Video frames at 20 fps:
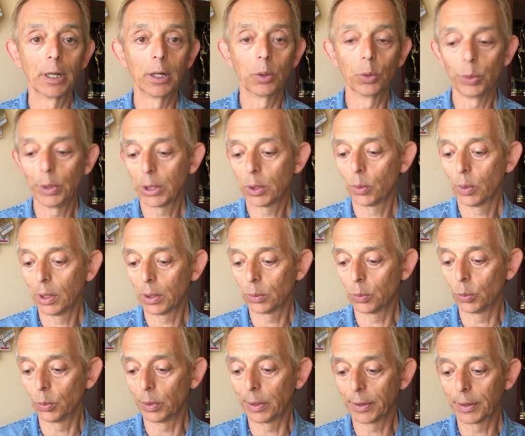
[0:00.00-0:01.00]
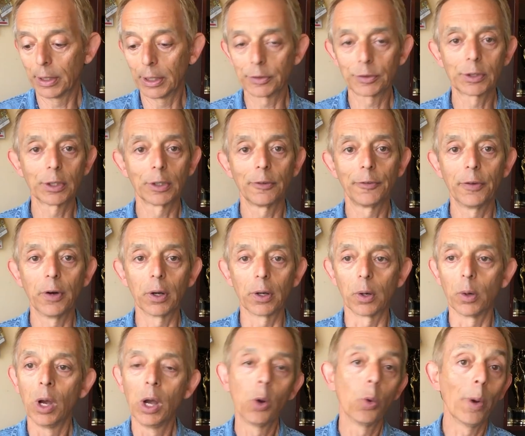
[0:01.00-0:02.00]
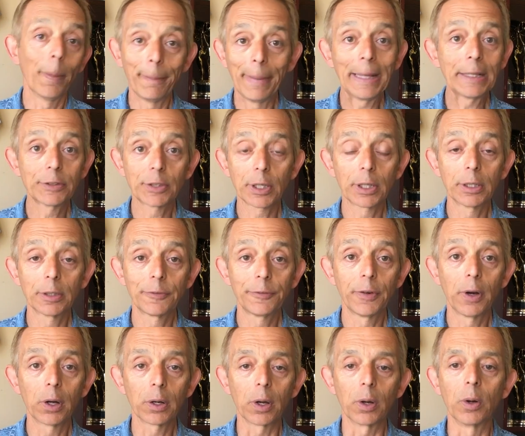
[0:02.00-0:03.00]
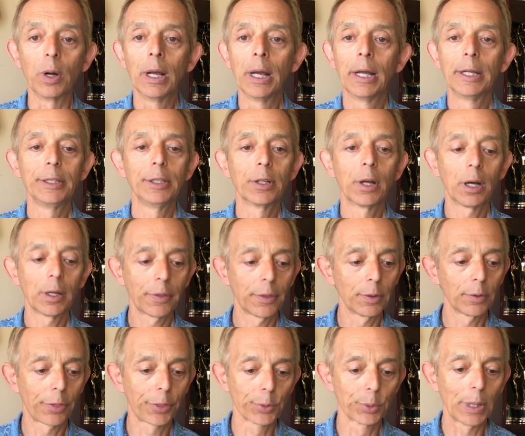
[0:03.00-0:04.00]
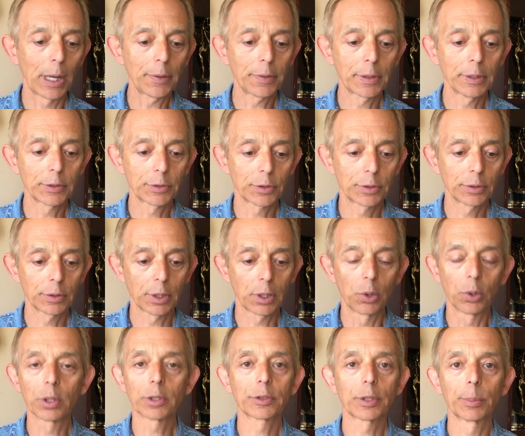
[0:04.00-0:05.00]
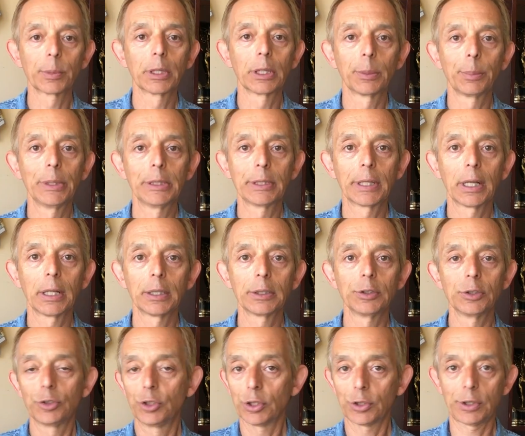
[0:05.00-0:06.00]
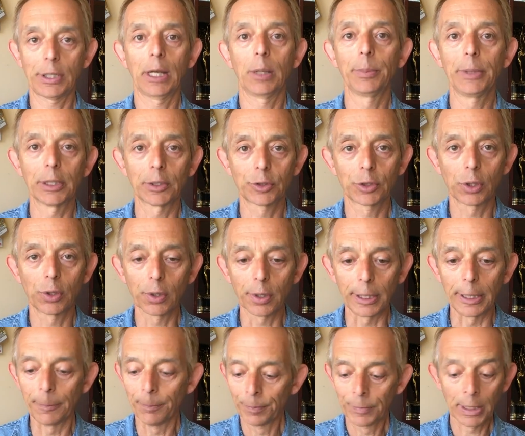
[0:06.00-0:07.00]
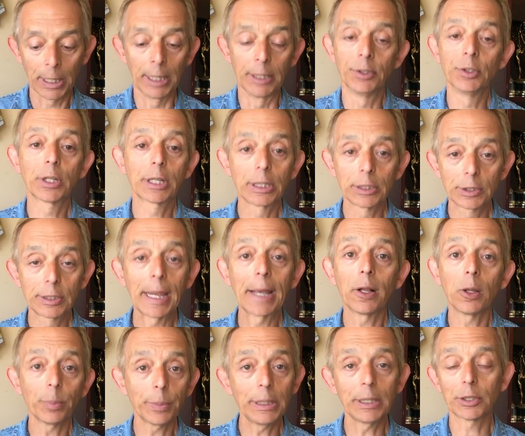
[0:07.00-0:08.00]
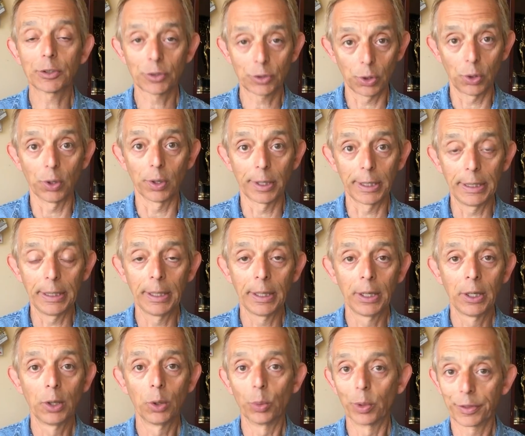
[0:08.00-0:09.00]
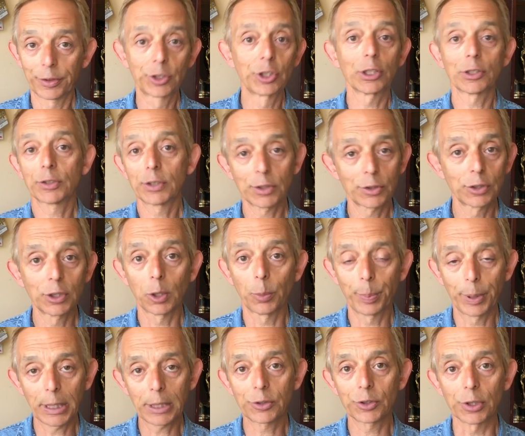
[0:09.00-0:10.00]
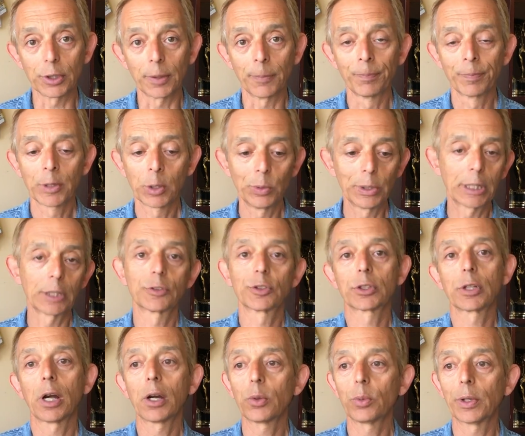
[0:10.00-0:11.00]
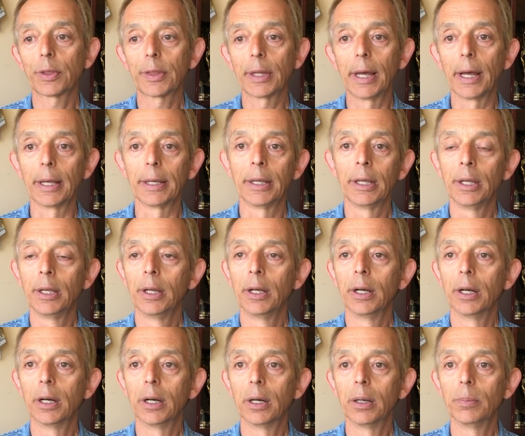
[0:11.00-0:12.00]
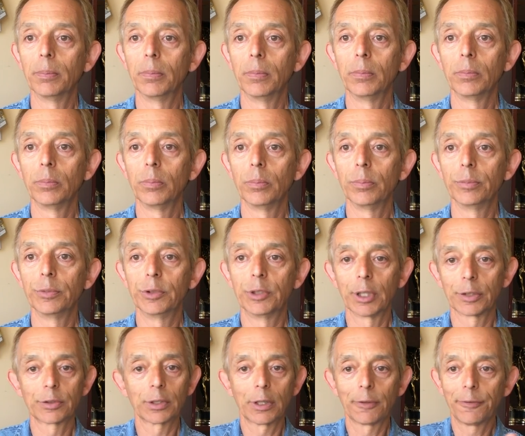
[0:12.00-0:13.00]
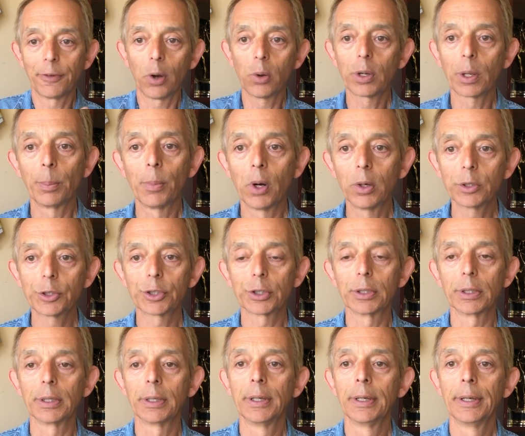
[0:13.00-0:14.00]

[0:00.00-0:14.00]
week 1 with a still photo. What makes a good photo? You know, throughout this course I'm going to be telling you, just tell me a story. And you can tell me a story with just a still picture. We could start with that. Does it evoke emotion?